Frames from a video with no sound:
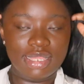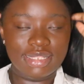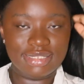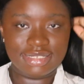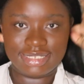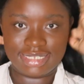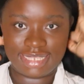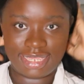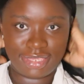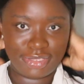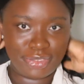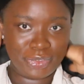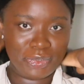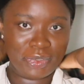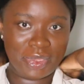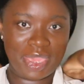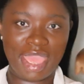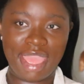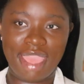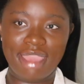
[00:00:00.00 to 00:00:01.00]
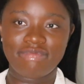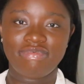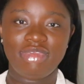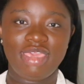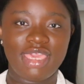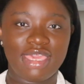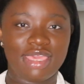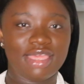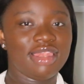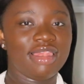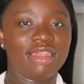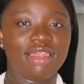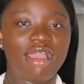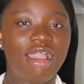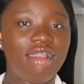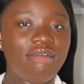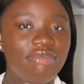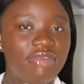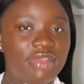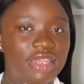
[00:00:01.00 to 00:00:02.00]
And there you have it.
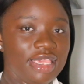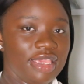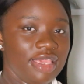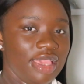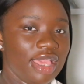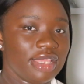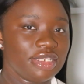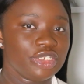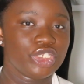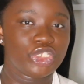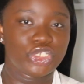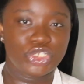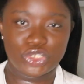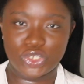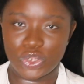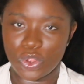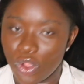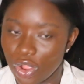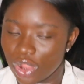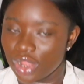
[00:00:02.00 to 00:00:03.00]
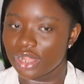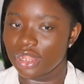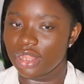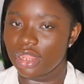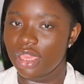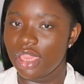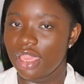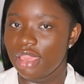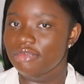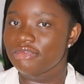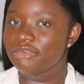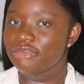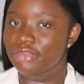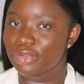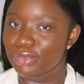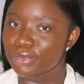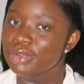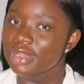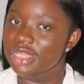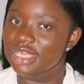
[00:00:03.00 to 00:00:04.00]
Lovely and chocolate and
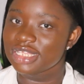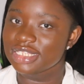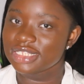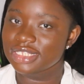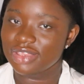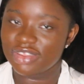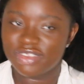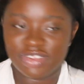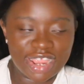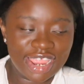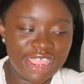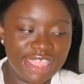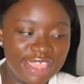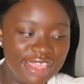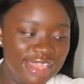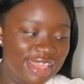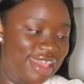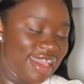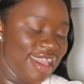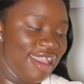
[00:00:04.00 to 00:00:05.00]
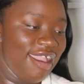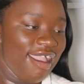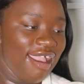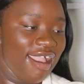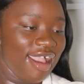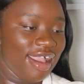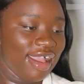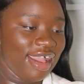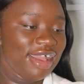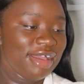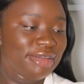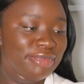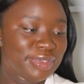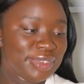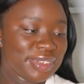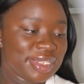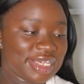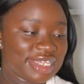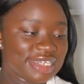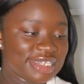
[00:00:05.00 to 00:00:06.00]
flawless. Alright, I
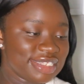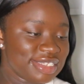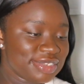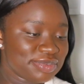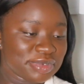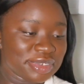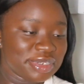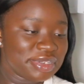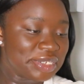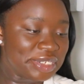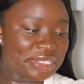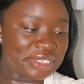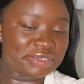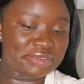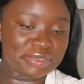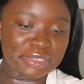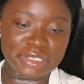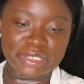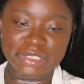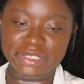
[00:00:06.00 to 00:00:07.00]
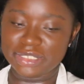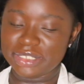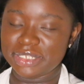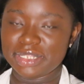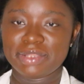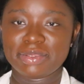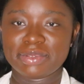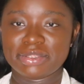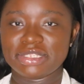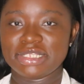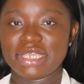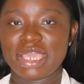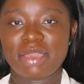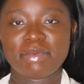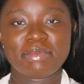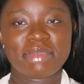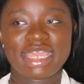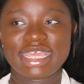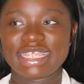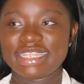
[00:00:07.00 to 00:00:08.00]
haven't done this one of these videos in a long
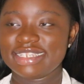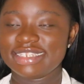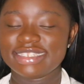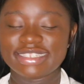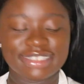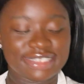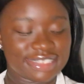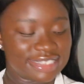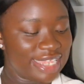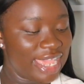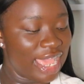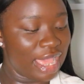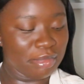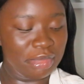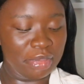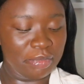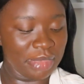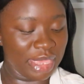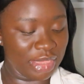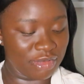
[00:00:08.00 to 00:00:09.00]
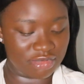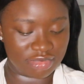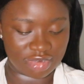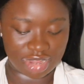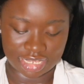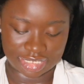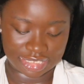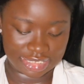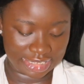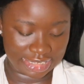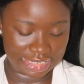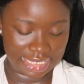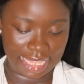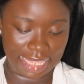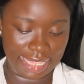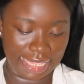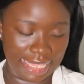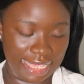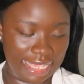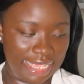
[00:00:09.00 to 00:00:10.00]
time and I'm a bit
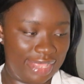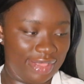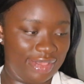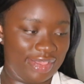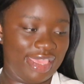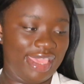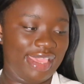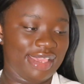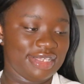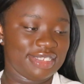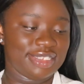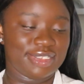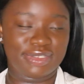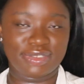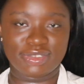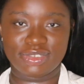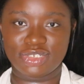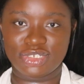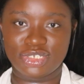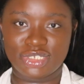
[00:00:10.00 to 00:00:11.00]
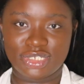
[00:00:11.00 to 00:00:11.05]
rusty. Okay, so